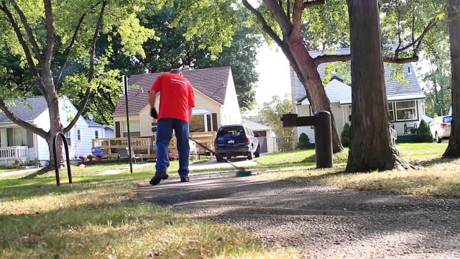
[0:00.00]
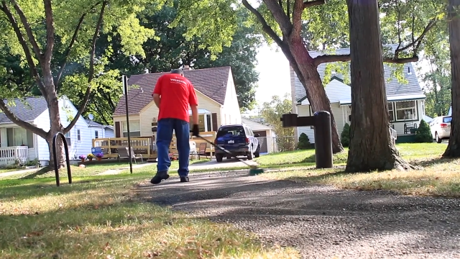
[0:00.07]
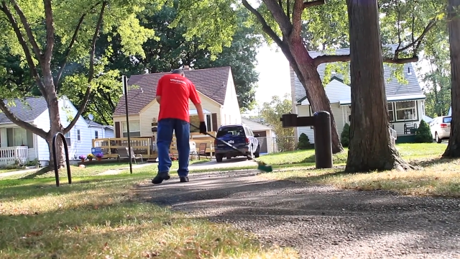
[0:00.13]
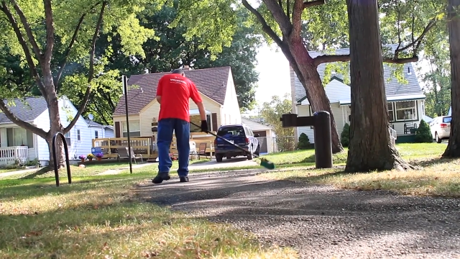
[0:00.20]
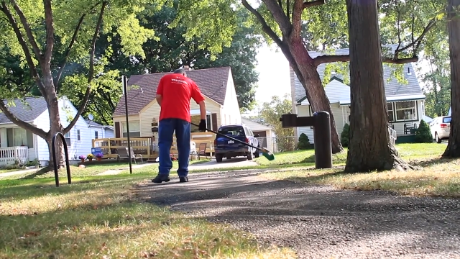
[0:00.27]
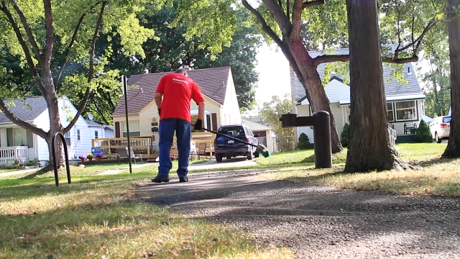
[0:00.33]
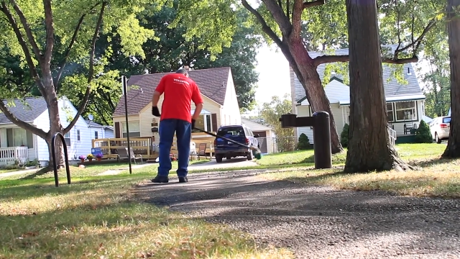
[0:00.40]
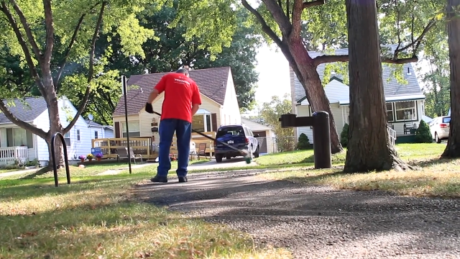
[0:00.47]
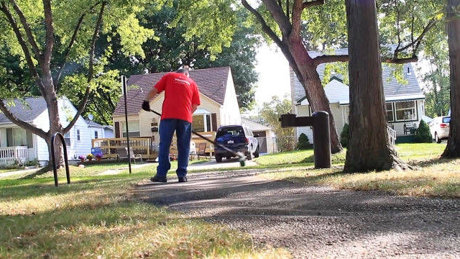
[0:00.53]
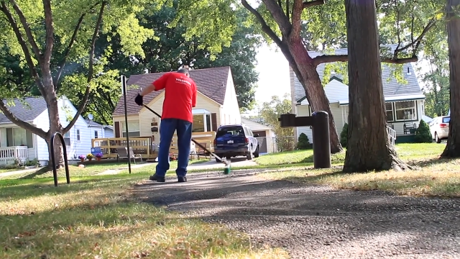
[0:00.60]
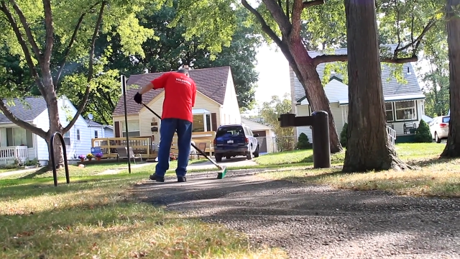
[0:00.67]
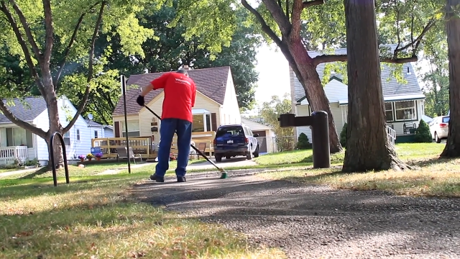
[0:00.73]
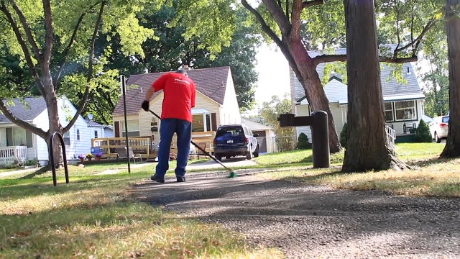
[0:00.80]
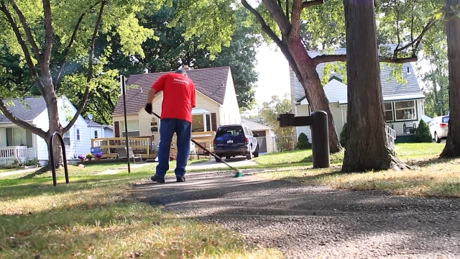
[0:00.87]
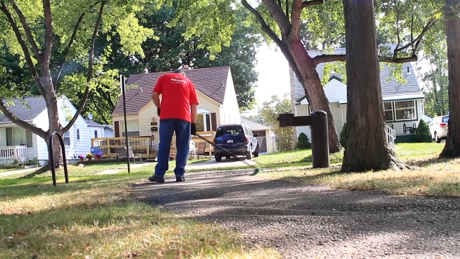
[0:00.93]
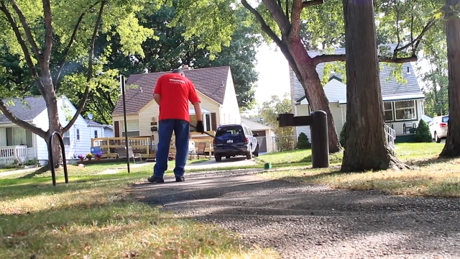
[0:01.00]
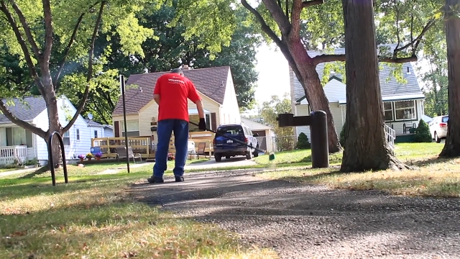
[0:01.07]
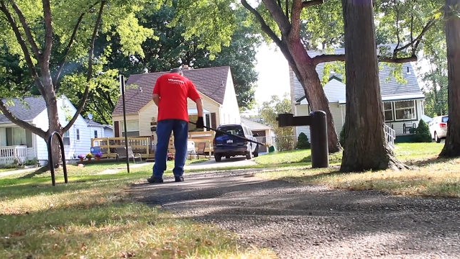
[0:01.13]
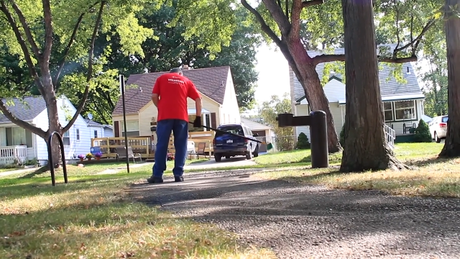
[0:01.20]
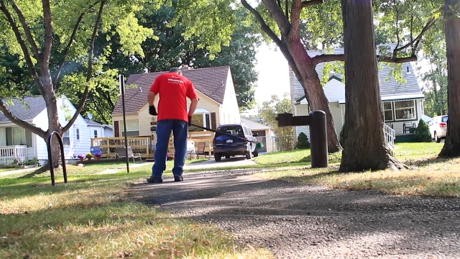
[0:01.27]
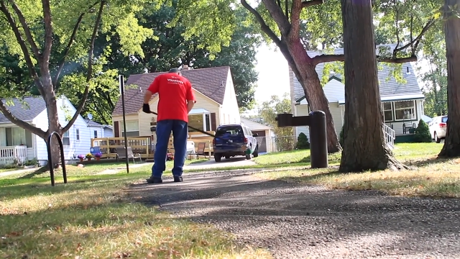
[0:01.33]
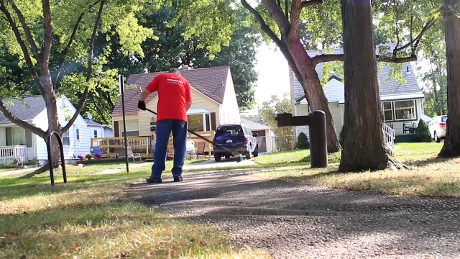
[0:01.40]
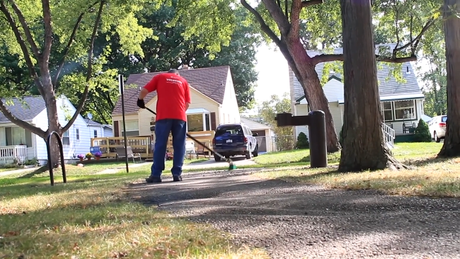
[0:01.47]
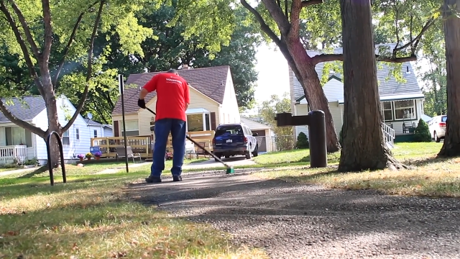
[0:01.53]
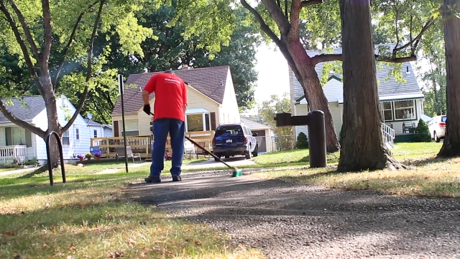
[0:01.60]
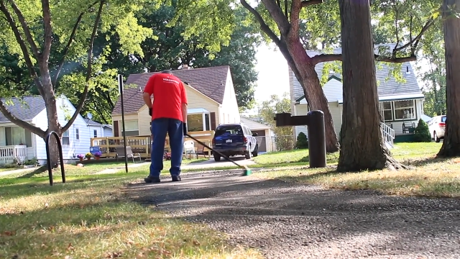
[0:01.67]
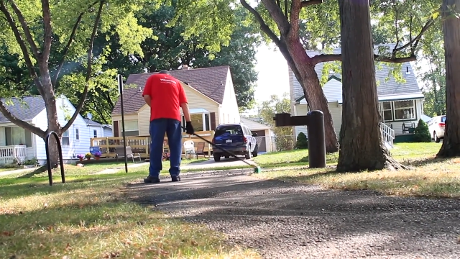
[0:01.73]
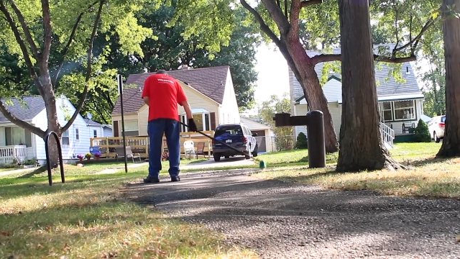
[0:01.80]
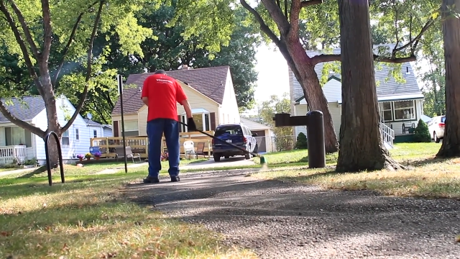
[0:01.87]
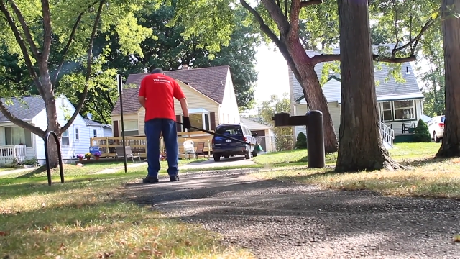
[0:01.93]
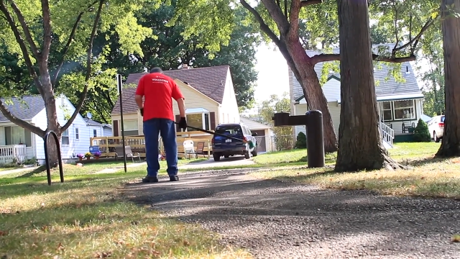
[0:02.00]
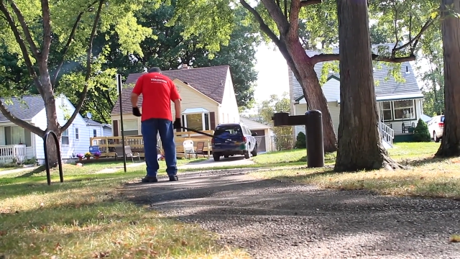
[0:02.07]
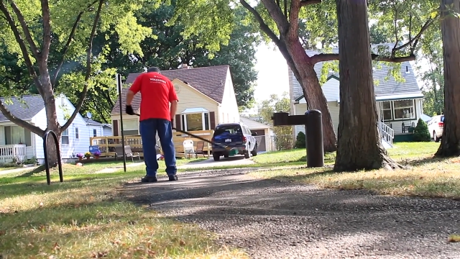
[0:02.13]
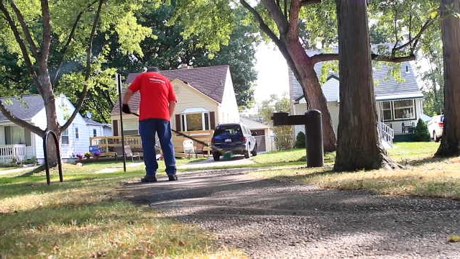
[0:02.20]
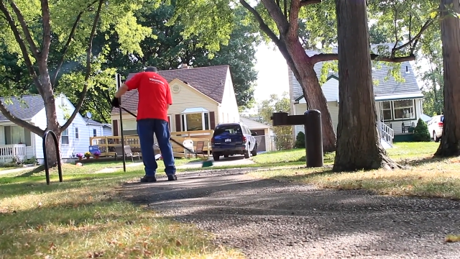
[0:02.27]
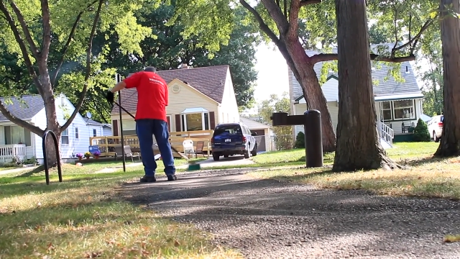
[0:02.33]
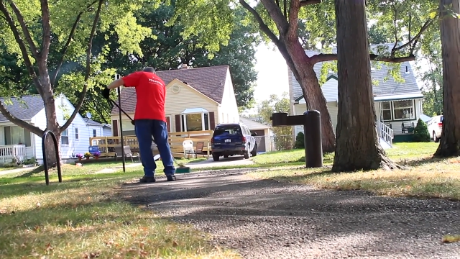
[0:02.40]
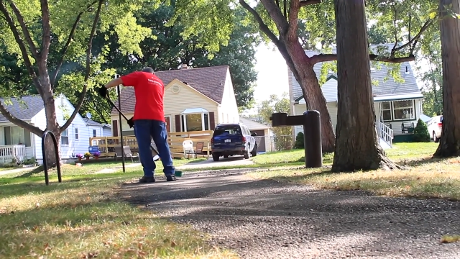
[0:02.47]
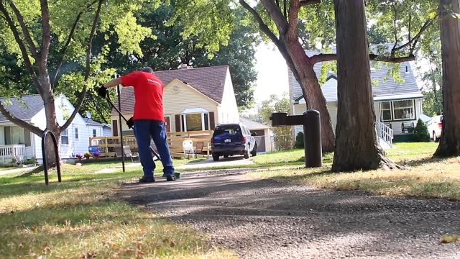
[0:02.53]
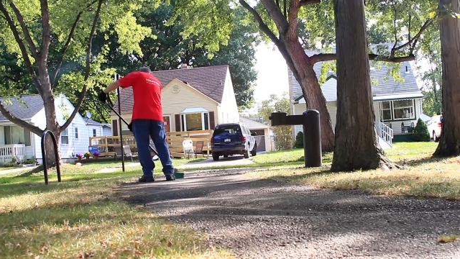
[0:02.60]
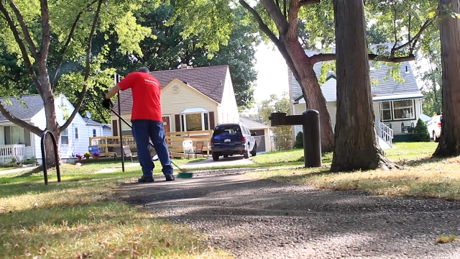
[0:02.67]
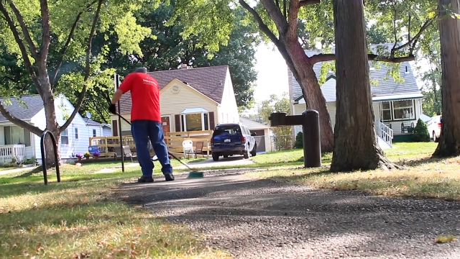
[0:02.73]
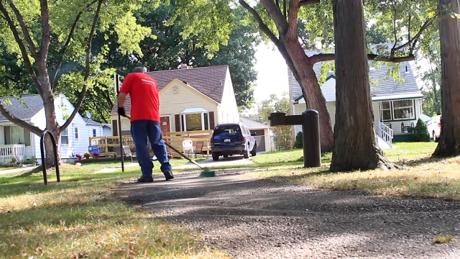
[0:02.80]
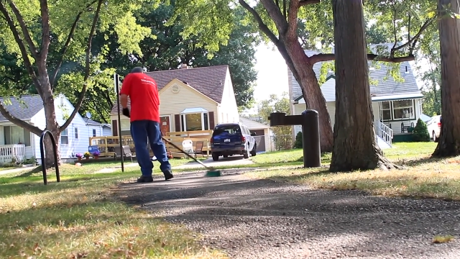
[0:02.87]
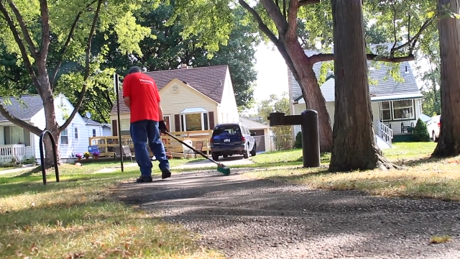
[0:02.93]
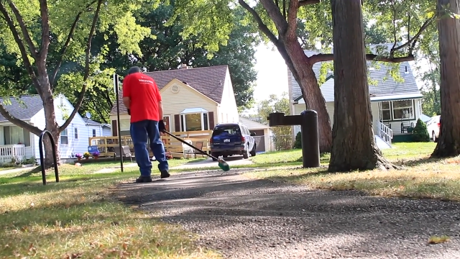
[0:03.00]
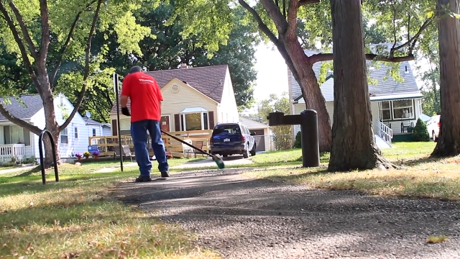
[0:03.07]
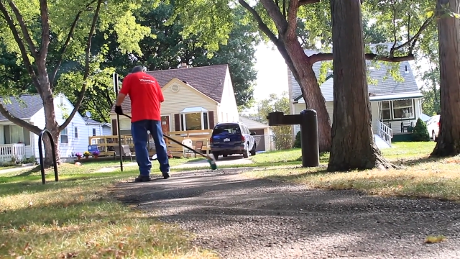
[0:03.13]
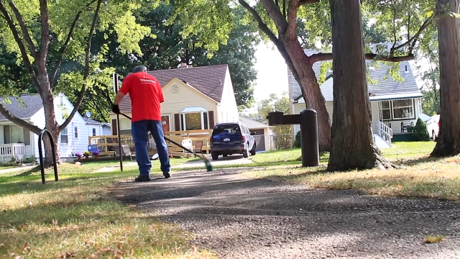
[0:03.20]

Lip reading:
Nobody's mouth can be seen.